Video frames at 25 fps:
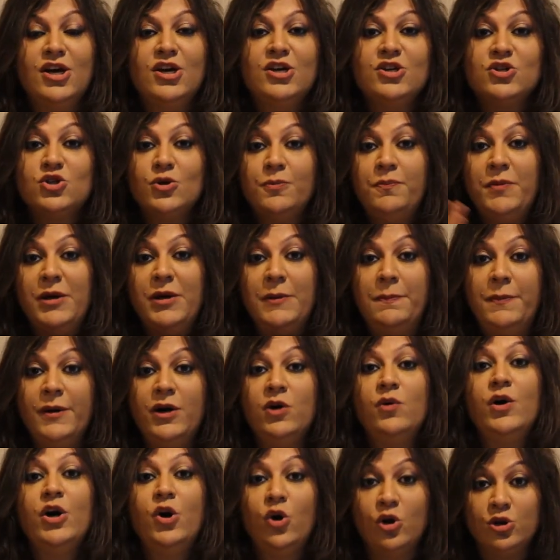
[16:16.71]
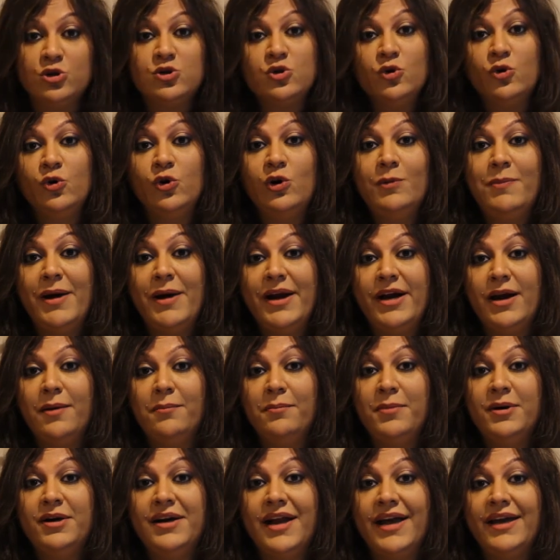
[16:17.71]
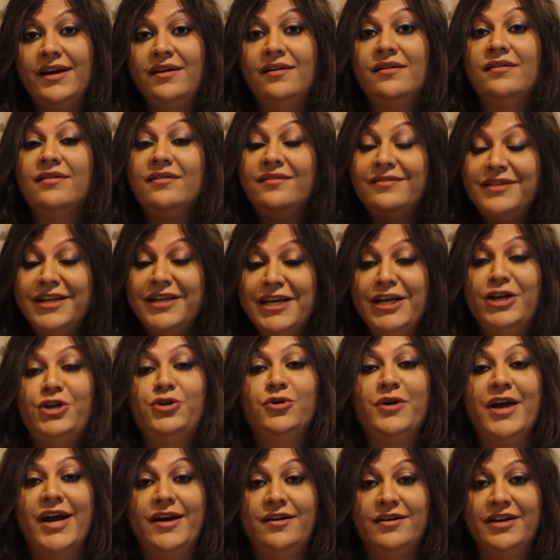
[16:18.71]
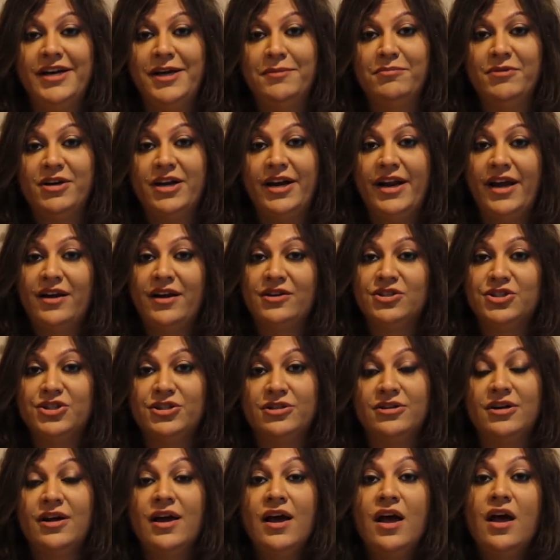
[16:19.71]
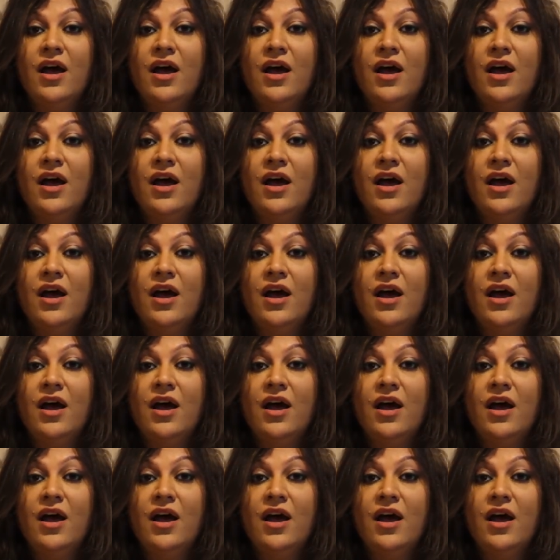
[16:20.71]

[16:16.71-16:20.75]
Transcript: So people who are also ruled by number 9 need to get a name correction.